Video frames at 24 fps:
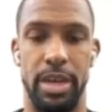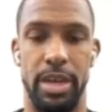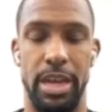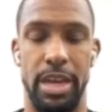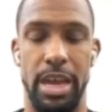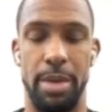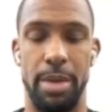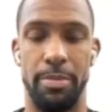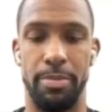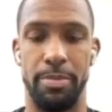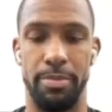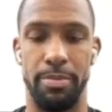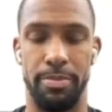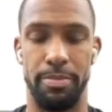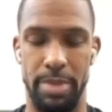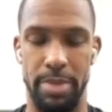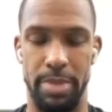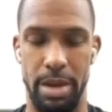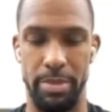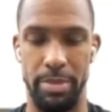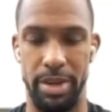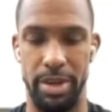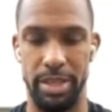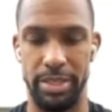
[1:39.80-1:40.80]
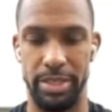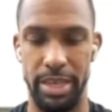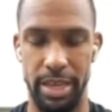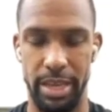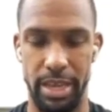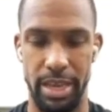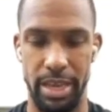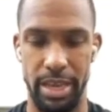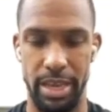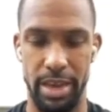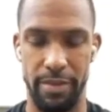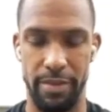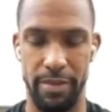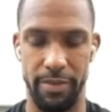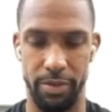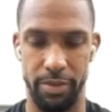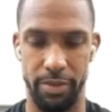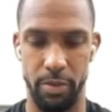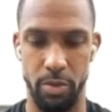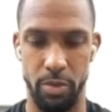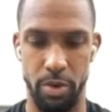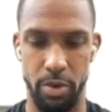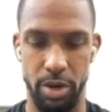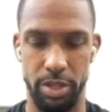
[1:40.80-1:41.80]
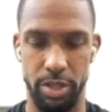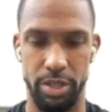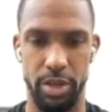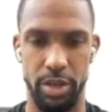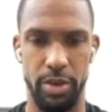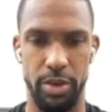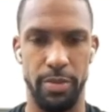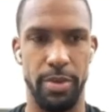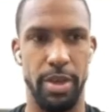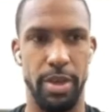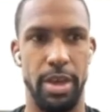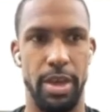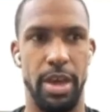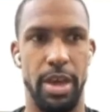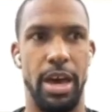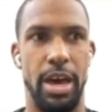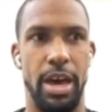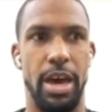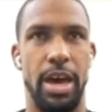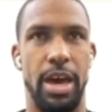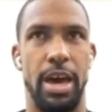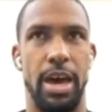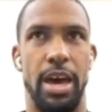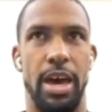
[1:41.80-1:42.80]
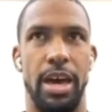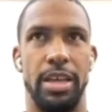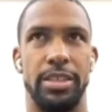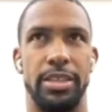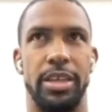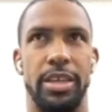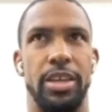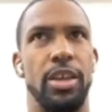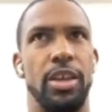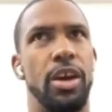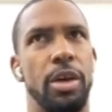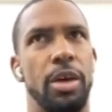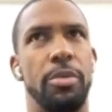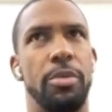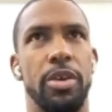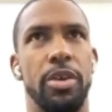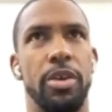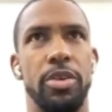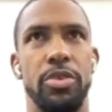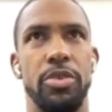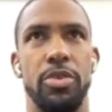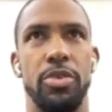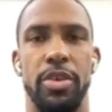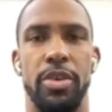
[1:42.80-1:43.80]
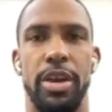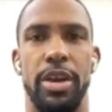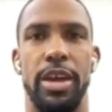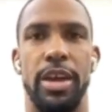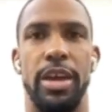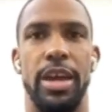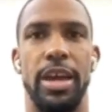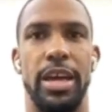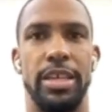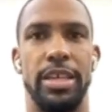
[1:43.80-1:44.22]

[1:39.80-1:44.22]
And I'm in the second half of the war. So I said, you know, I'm gonna go to Ukraine.